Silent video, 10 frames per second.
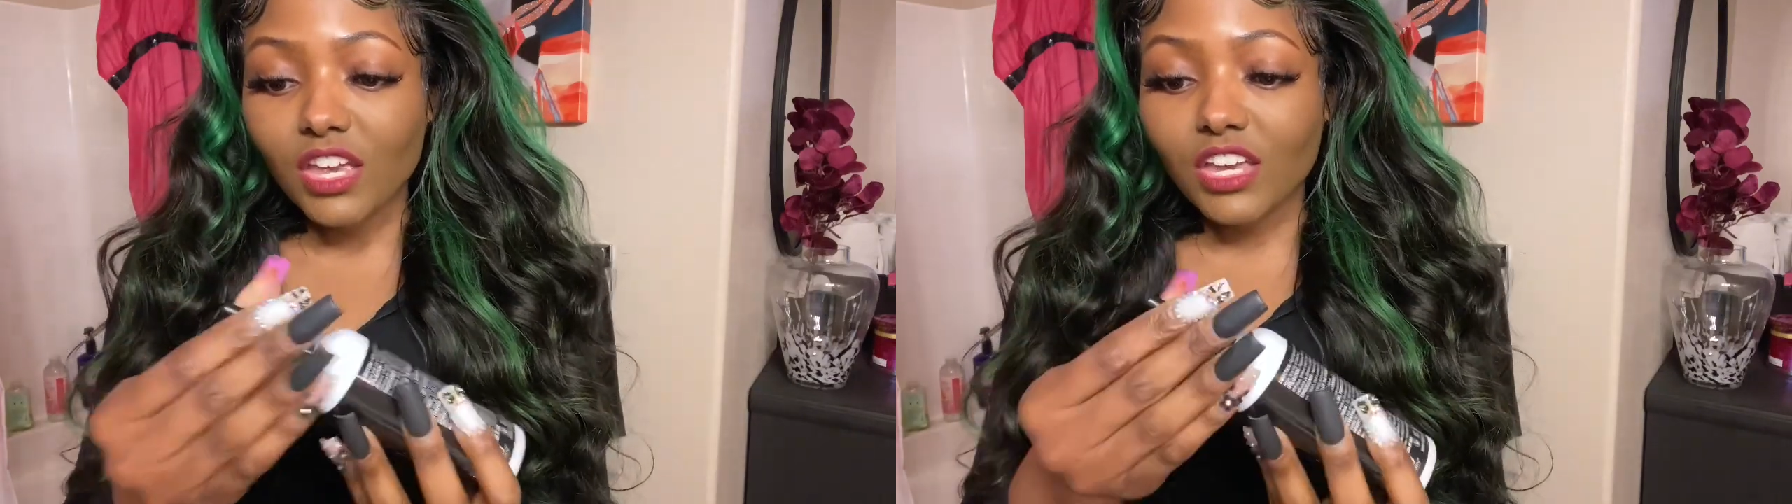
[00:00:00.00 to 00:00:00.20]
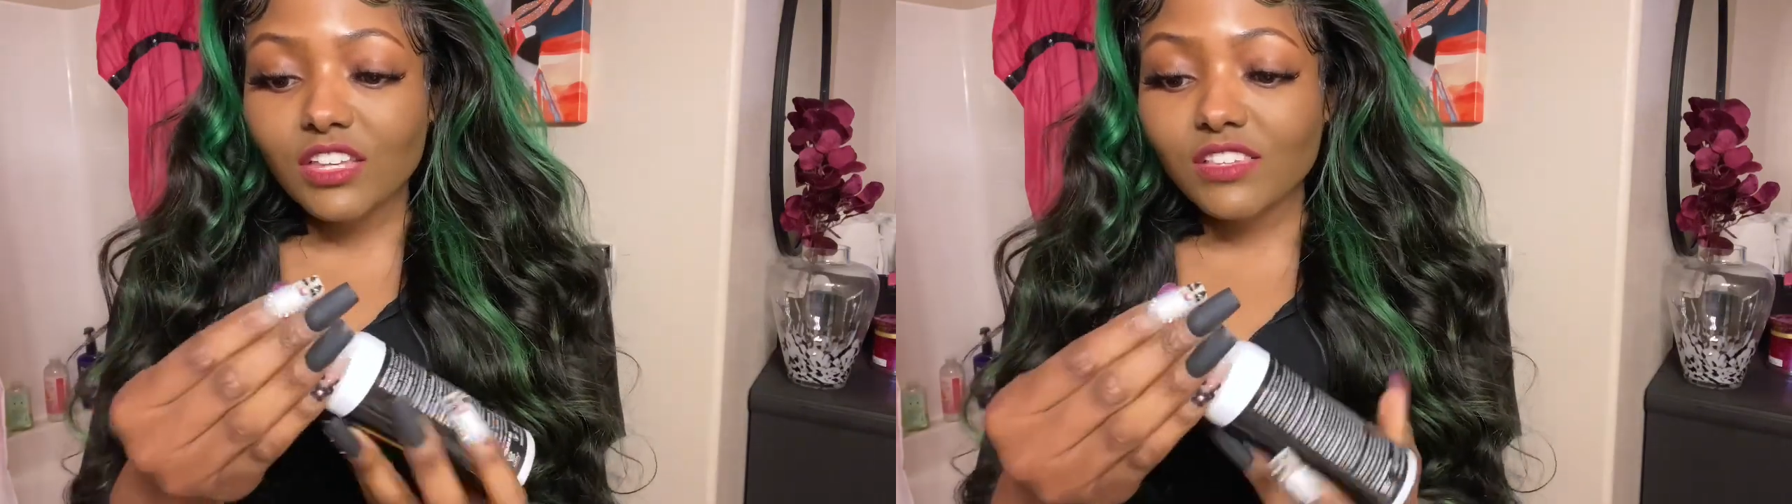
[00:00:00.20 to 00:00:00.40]

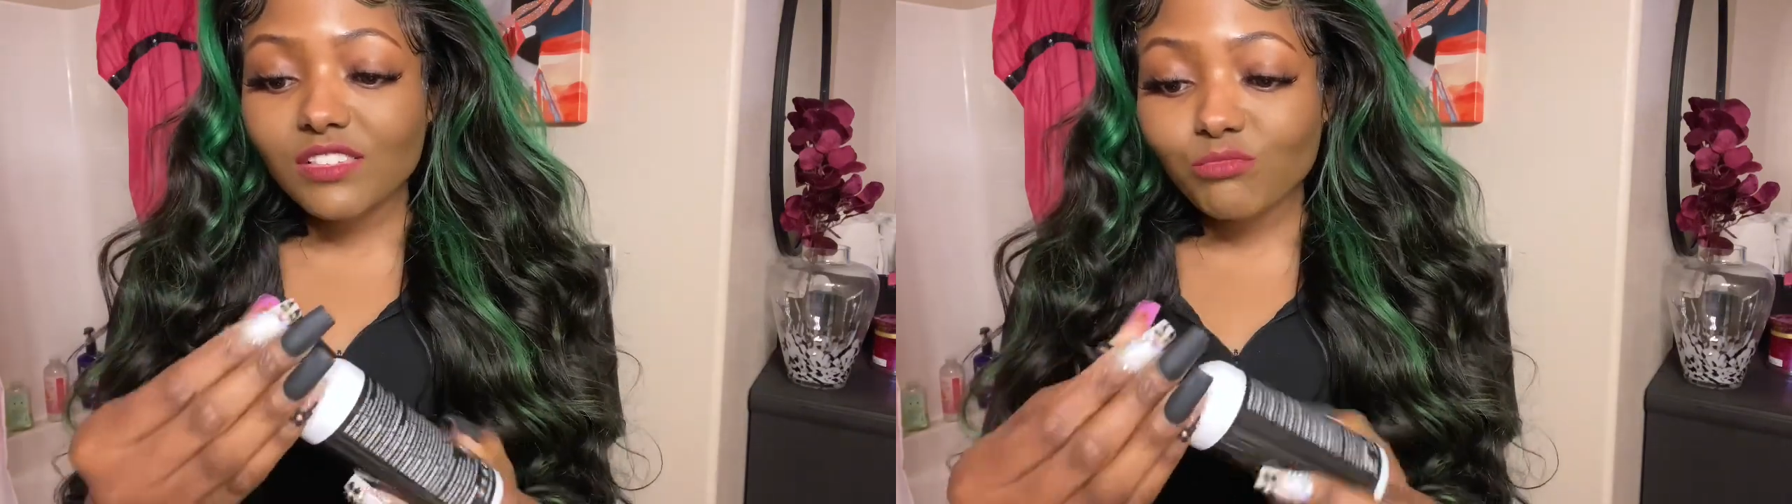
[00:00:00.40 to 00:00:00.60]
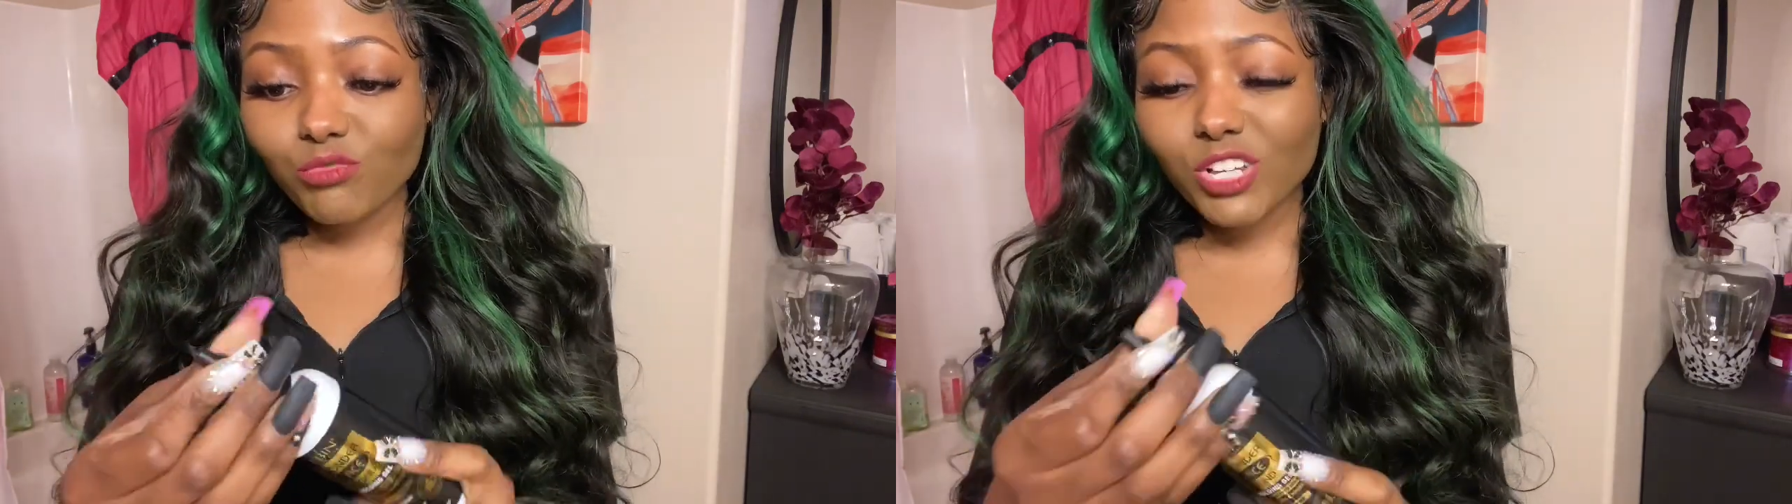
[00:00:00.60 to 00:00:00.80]
It's
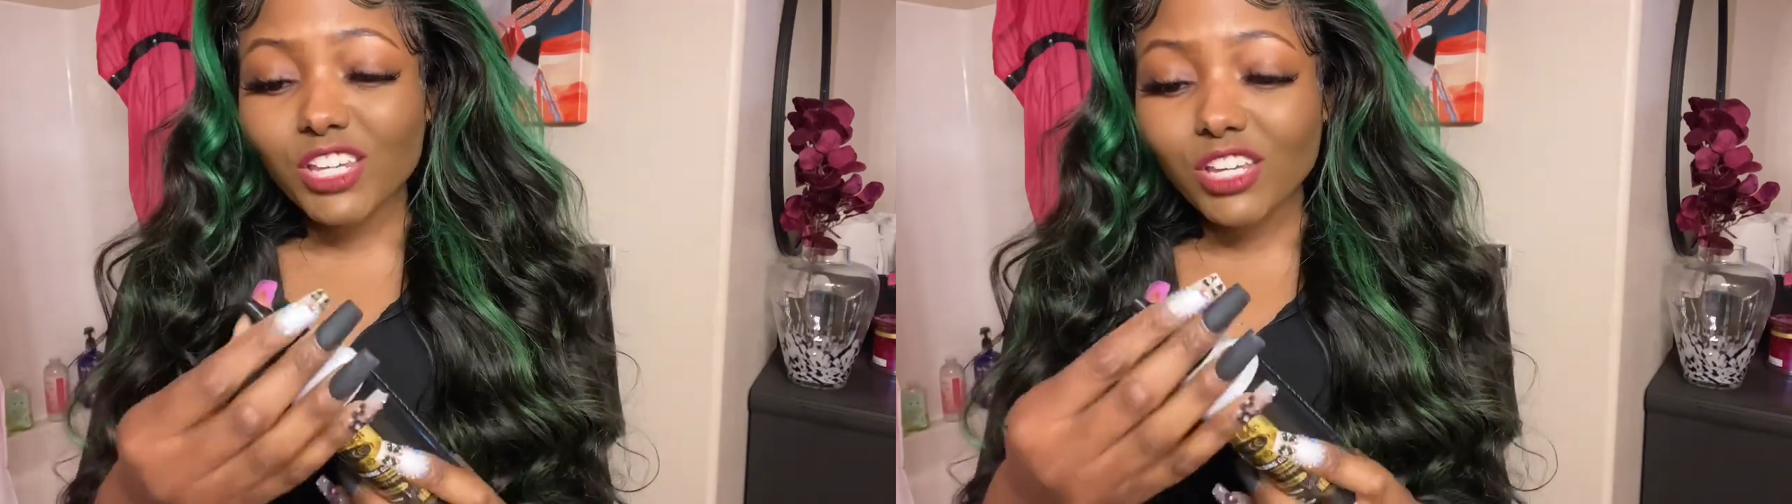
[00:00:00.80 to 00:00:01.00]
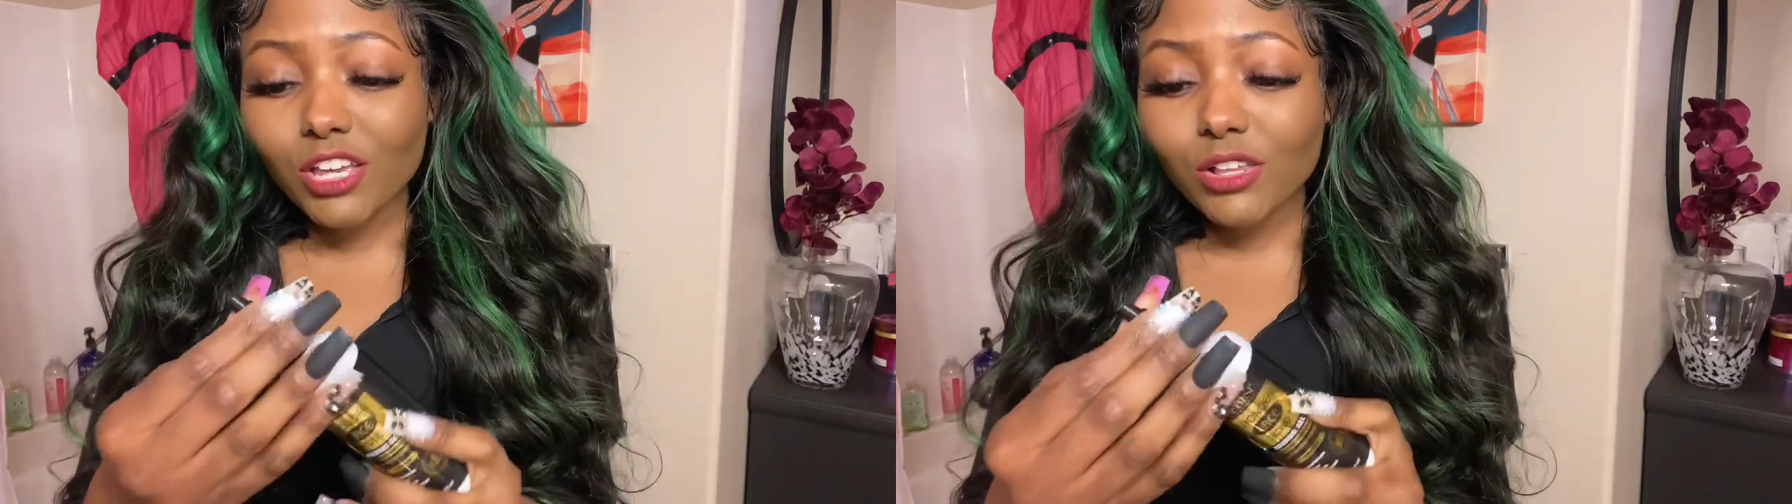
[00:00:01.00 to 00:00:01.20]

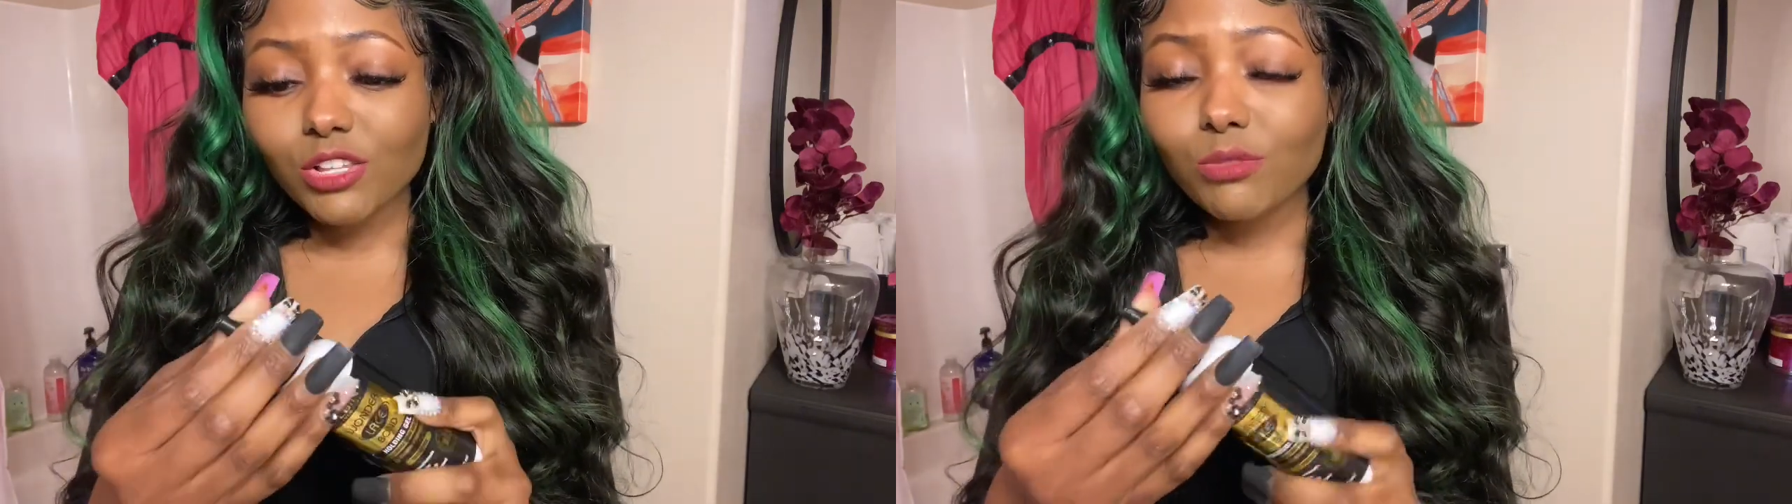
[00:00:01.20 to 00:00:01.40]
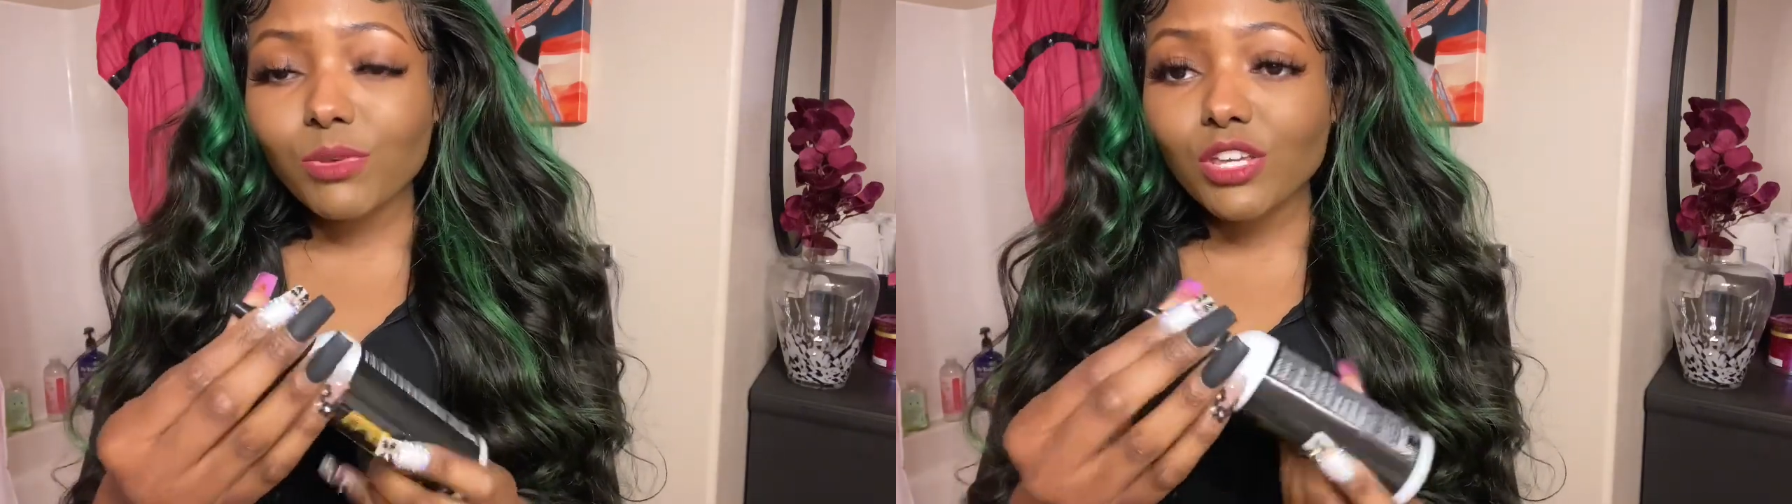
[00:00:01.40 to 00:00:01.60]
really a
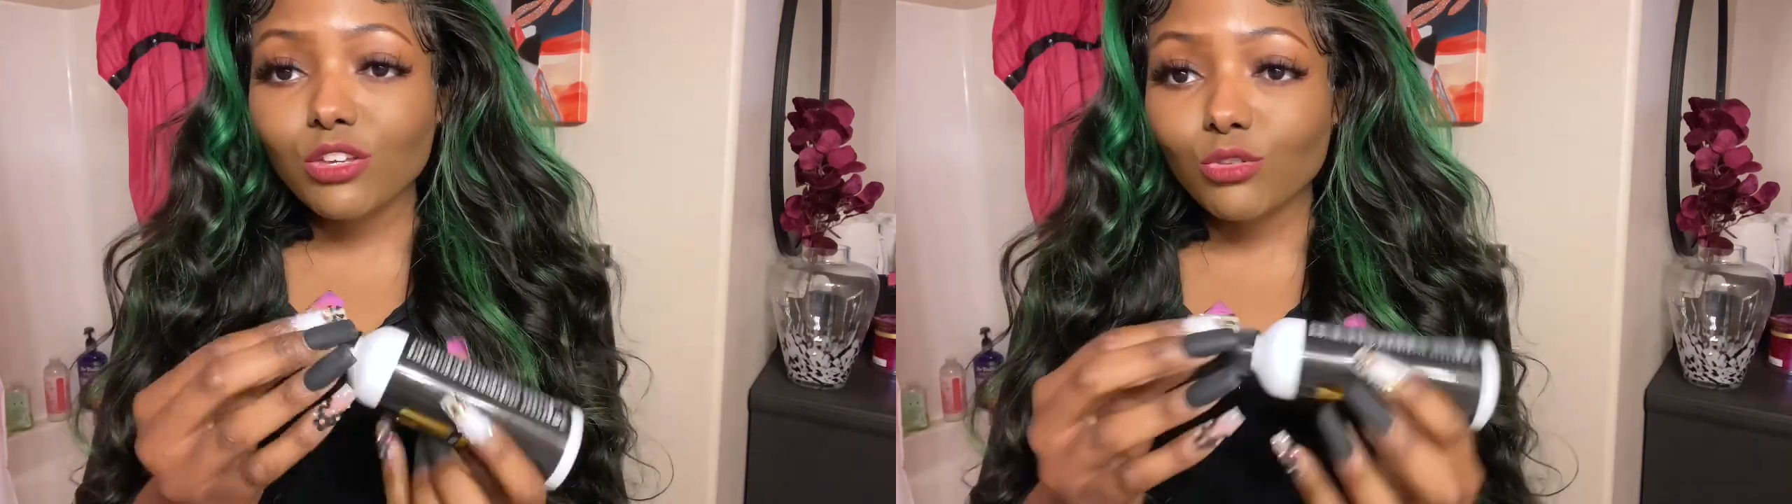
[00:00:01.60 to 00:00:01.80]
little bit